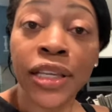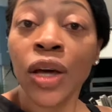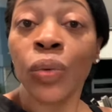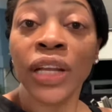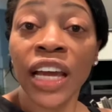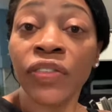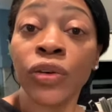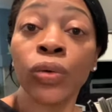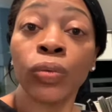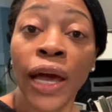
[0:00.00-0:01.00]

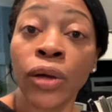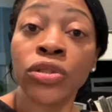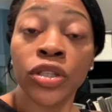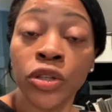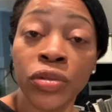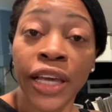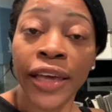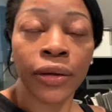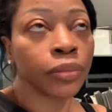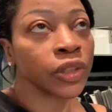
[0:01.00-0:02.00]
Whatever route you take,
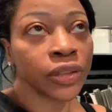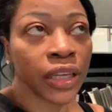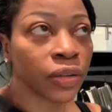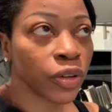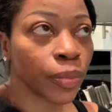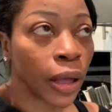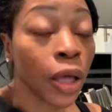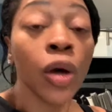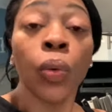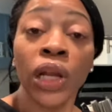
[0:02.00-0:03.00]
I'm thinking of football,
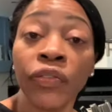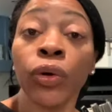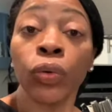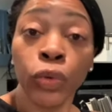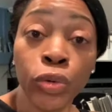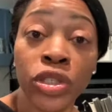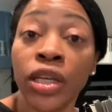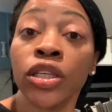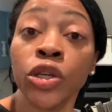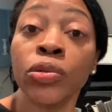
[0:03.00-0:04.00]
whatever route
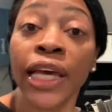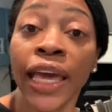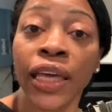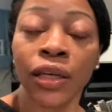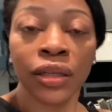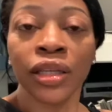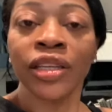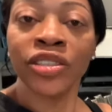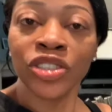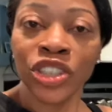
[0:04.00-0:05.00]
you take,
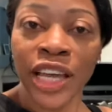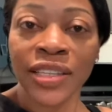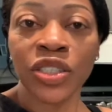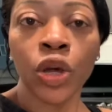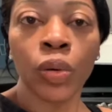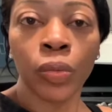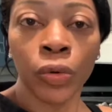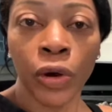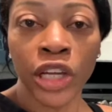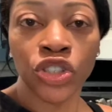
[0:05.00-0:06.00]
just
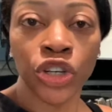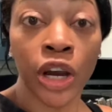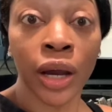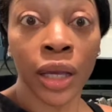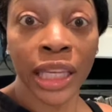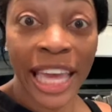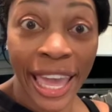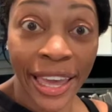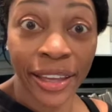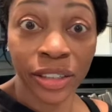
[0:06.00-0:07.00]
pressure
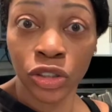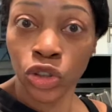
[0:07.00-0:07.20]
can.